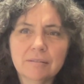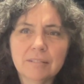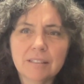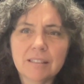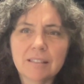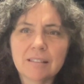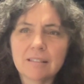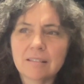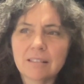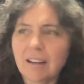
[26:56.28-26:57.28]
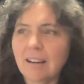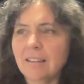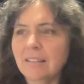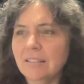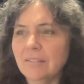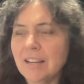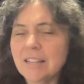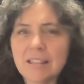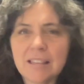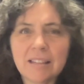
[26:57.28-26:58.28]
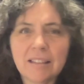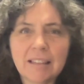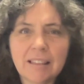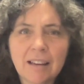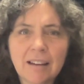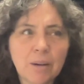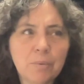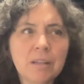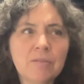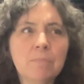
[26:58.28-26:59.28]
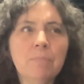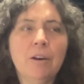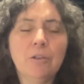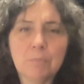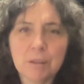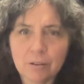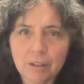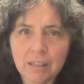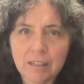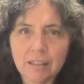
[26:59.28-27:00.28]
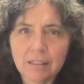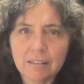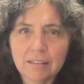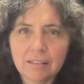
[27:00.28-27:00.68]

He says, "God, if I had to think like that, I wouldn't even bother being organic."